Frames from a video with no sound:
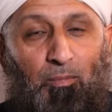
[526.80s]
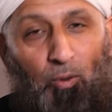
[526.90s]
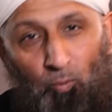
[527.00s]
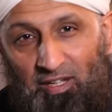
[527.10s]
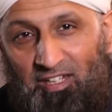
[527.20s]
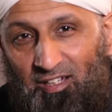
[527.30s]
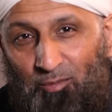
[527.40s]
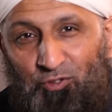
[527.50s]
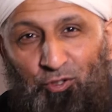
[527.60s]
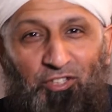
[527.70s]
But when it
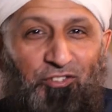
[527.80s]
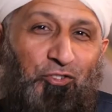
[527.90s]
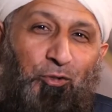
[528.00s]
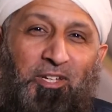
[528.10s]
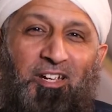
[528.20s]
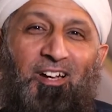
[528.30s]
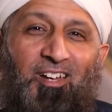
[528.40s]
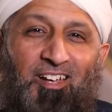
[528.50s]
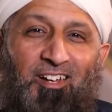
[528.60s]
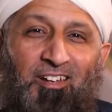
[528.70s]
comes to consuming
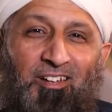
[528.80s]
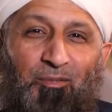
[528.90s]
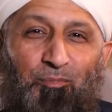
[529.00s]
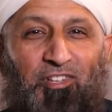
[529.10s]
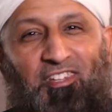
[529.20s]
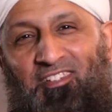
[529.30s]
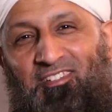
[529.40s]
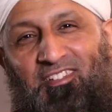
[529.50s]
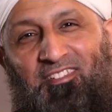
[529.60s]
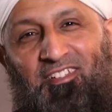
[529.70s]
halal, brothers
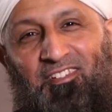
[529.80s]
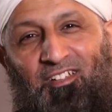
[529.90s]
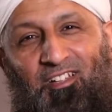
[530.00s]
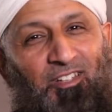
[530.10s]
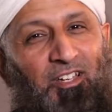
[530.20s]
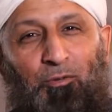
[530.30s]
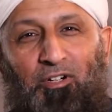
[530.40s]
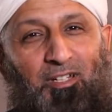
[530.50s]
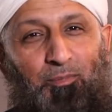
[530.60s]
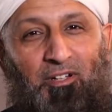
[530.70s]
and sisters,
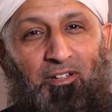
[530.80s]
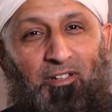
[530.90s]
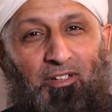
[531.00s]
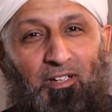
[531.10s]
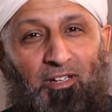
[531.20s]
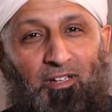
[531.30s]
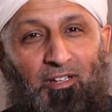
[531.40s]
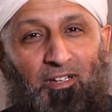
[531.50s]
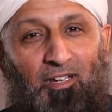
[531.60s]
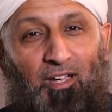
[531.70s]
Allahu Akbar.
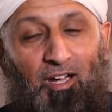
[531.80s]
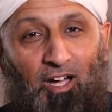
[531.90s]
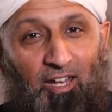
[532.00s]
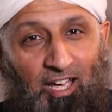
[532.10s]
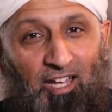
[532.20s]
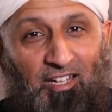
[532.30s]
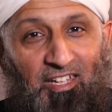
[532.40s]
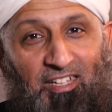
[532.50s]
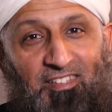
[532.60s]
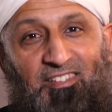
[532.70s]
Halal
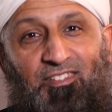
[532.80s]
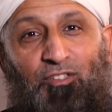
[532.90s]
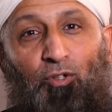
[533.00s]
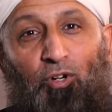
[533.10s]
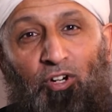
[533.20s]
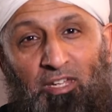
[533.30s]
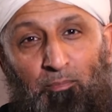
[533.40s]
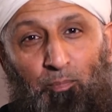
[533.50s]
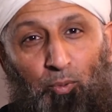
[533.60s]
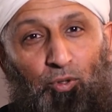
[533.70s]
is so
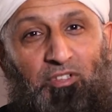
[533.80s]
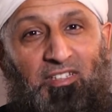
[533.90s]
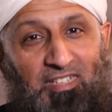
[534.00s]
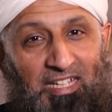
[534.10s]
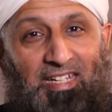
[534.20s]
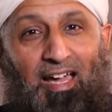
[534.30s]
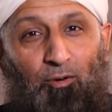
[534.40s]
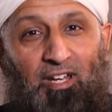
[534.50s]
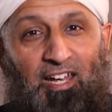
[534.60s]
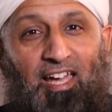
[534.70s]
important in
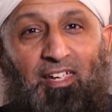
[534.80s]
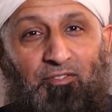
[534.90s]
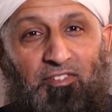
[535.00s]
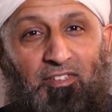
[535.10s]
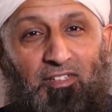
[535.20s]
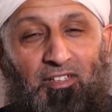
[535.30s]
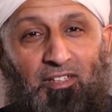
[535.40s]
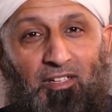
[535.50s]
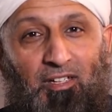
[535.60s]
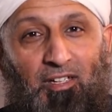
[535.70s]
our lives
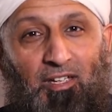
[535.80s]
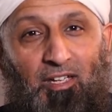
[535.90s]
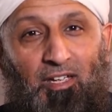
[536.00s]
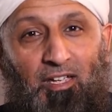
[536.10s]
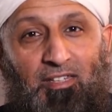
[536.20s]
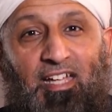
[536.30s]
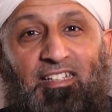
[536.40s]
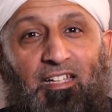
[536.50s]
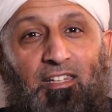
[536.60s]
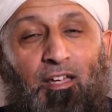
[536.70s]

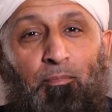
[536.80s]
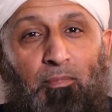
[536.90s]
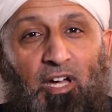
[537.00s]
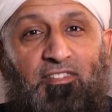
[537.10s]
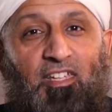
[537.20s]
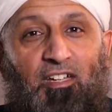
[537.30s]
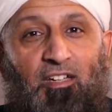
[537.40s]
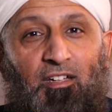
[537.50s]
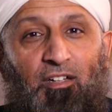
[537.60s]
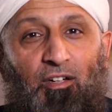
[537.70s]
that the
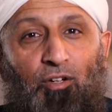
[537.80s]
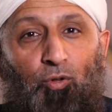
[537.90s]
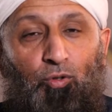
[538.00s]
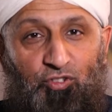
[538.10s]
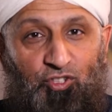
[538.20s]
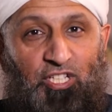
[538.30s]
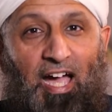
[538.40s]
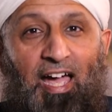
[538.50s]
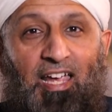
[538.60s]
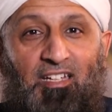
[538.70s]
mother whose
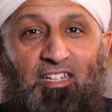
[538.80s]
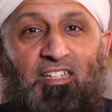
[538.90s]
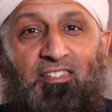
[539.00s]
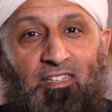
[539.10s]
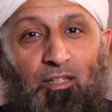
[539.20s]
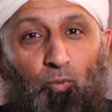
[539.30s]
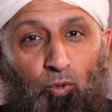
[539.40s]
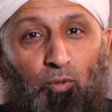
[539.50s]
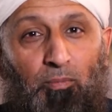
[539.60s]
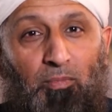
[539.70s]
child is in the
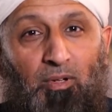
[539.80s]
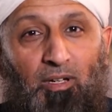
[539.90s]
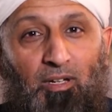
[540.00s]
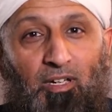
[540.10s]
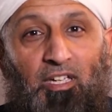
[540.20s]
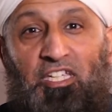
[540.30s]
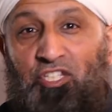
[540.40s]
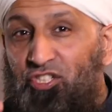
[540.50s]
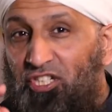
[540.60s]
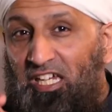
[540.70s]
womb,
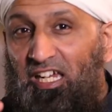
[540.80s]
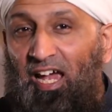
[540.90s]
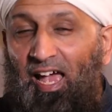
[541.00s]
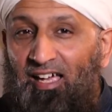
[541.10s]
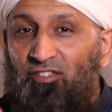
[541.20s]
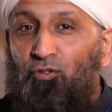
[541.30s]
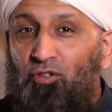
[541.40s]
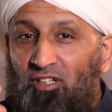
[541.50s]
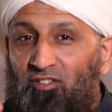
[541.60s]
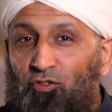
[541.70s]
she has to
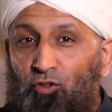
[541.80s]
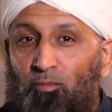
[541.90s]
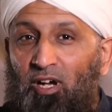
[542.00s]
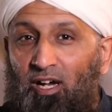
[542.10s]
consume